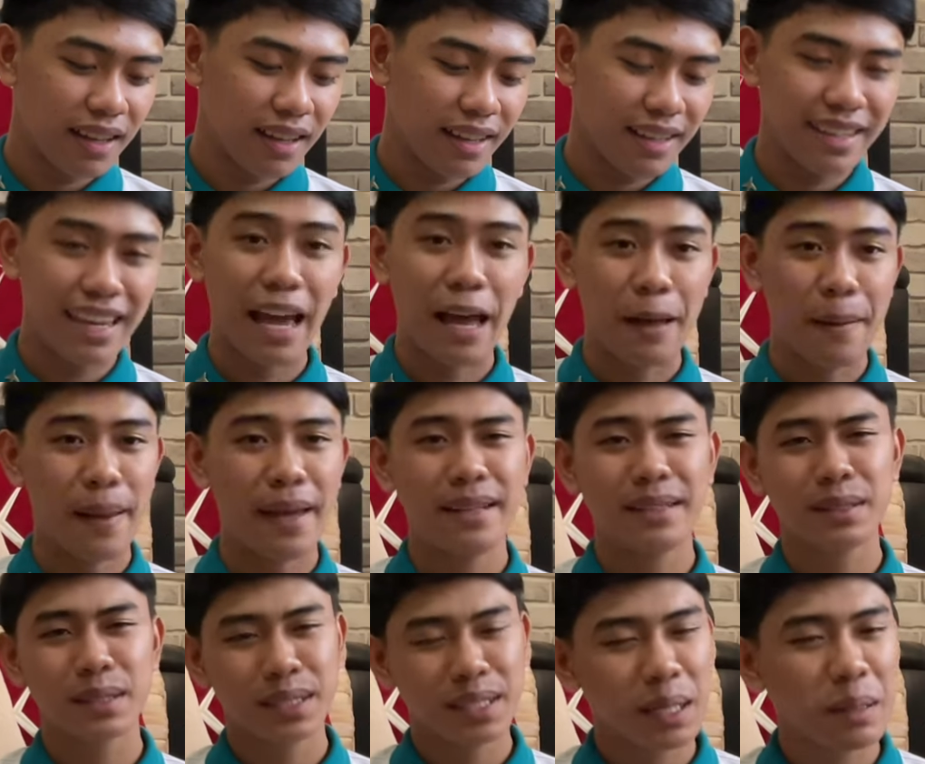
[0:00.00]
Yeah, and
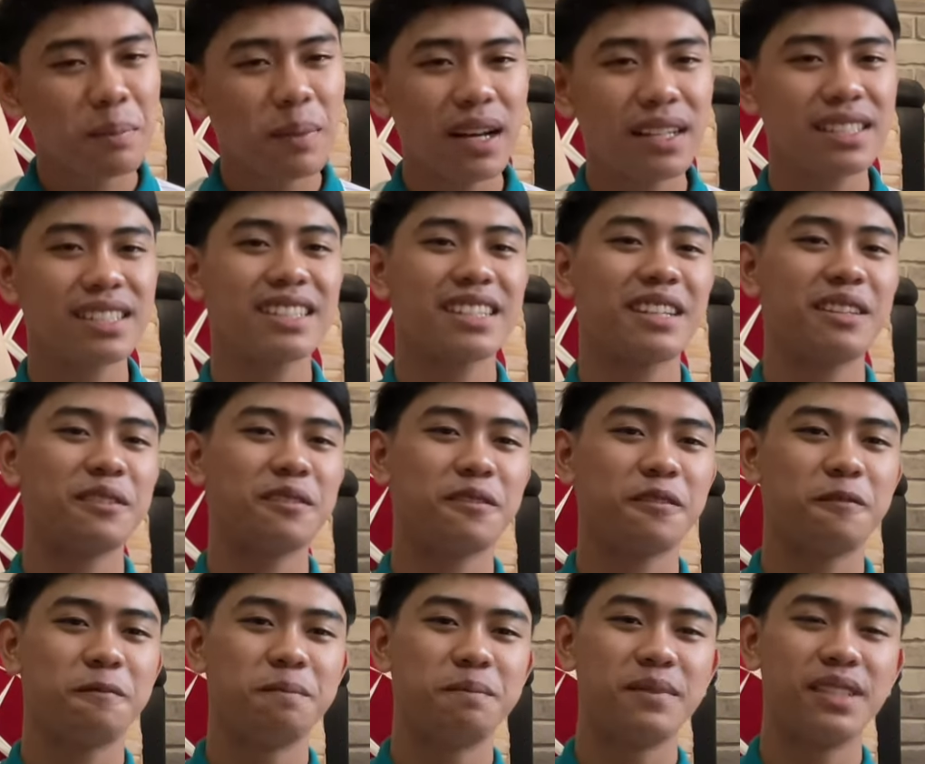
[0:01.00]
stay positive.
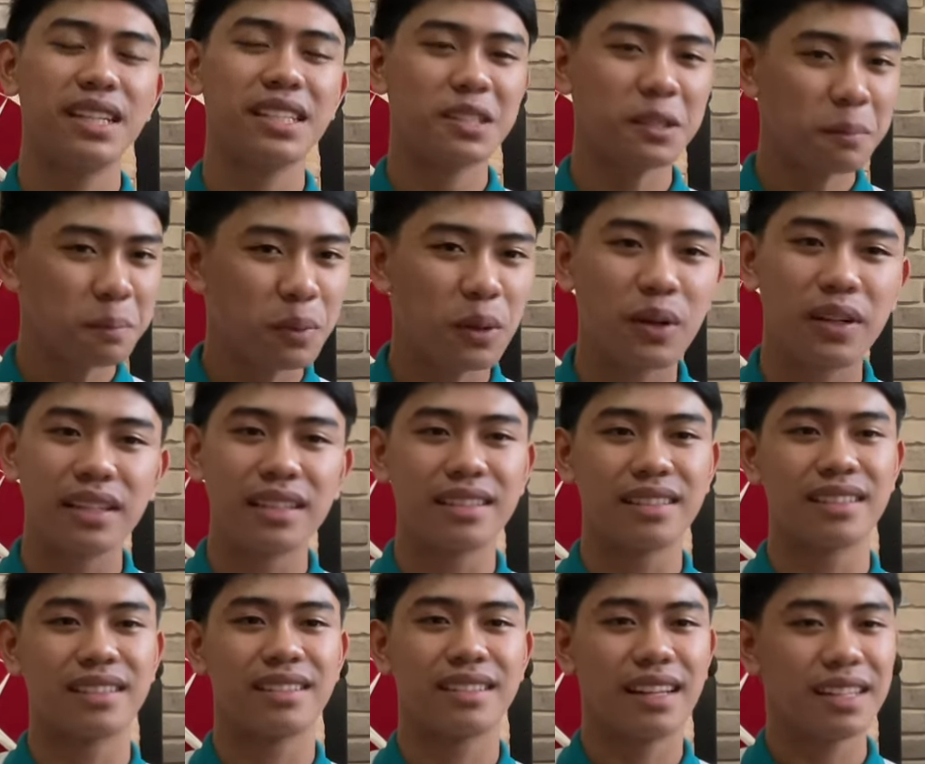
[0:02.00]
That's
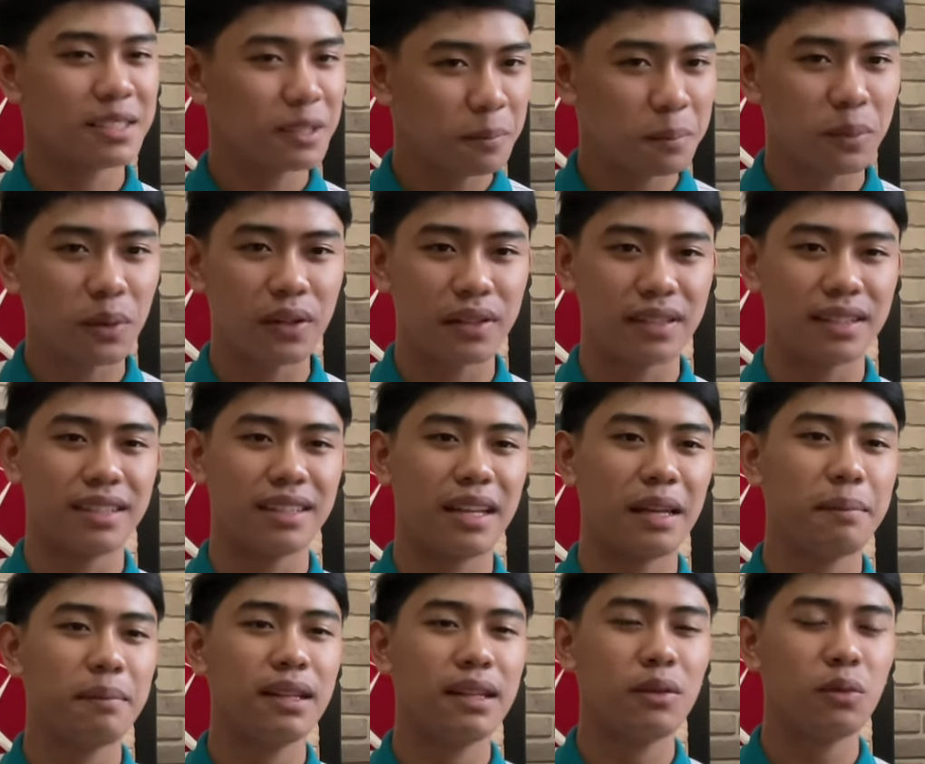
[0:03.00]
important.
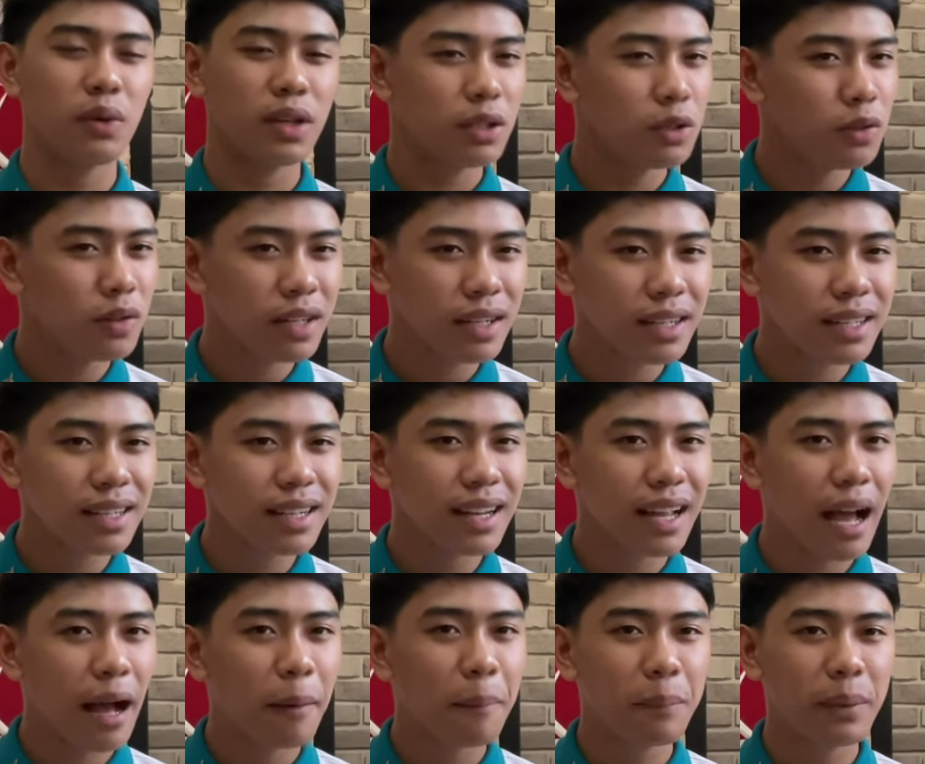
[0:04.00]
I mean, when you are in the
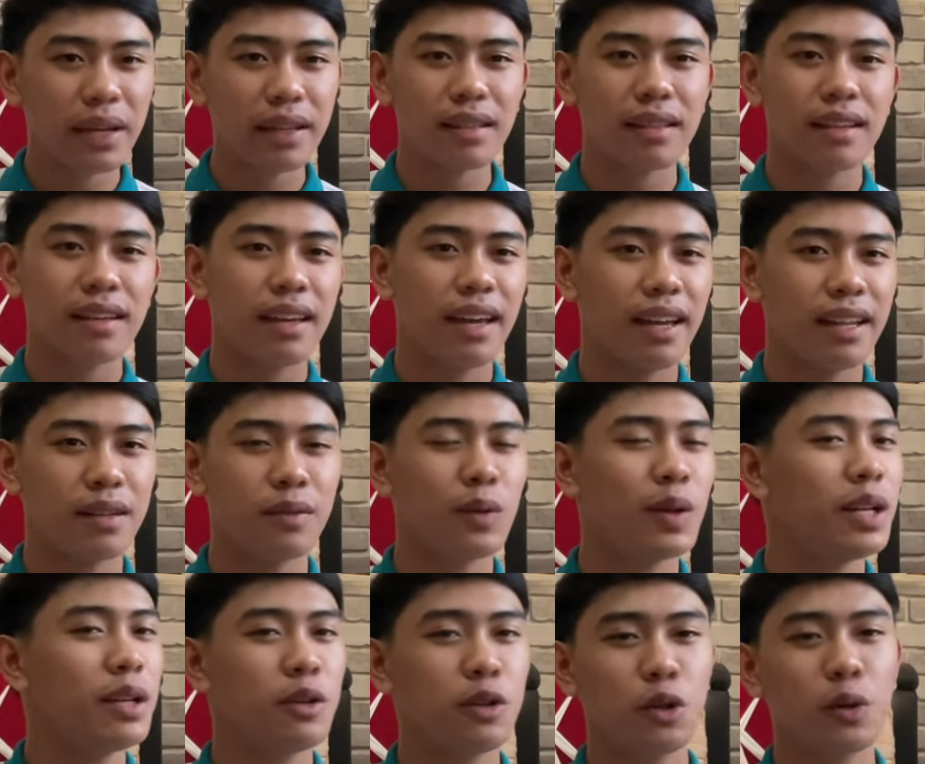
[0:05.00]
cockpit and
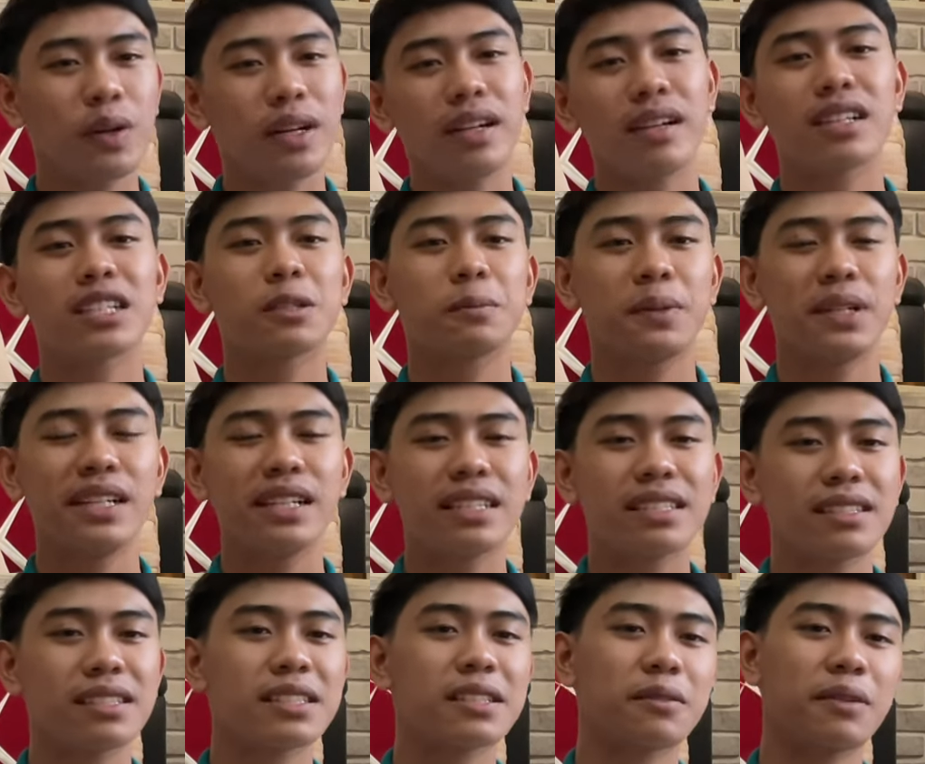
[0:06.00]
you will
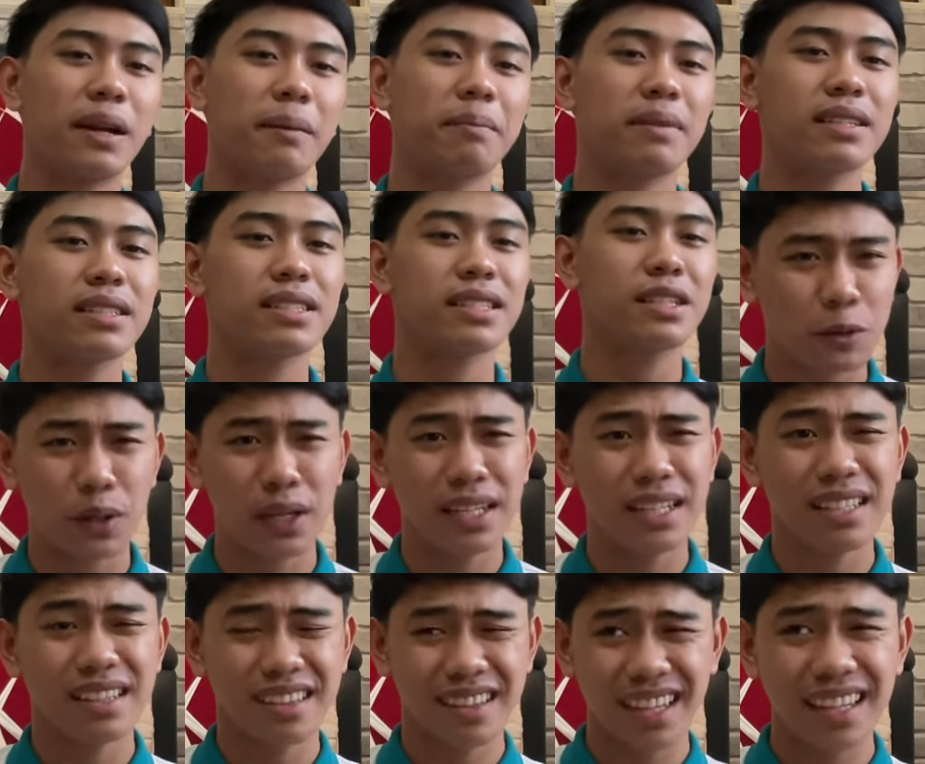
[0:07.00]
experience discrepancy, you're
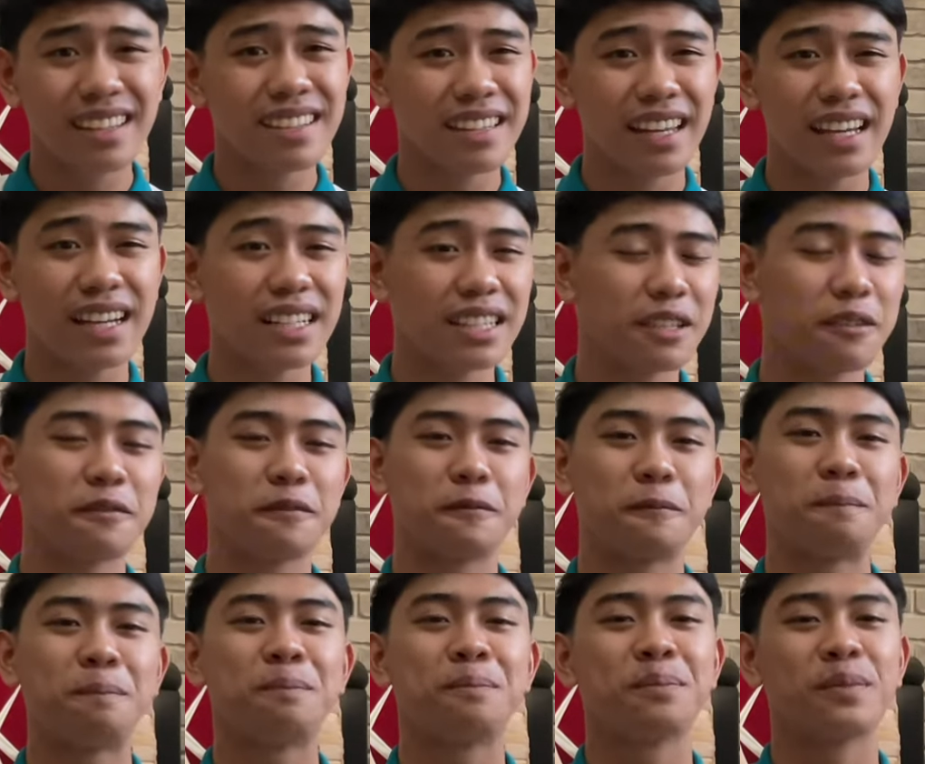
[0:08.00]
gonna think negative,
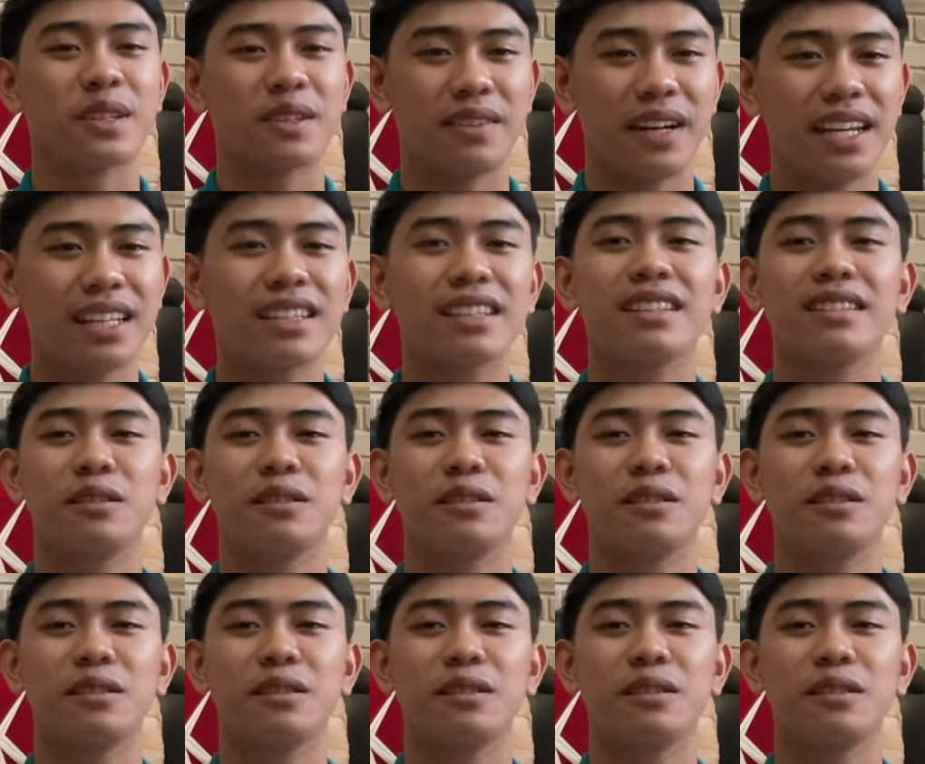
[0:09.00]
right?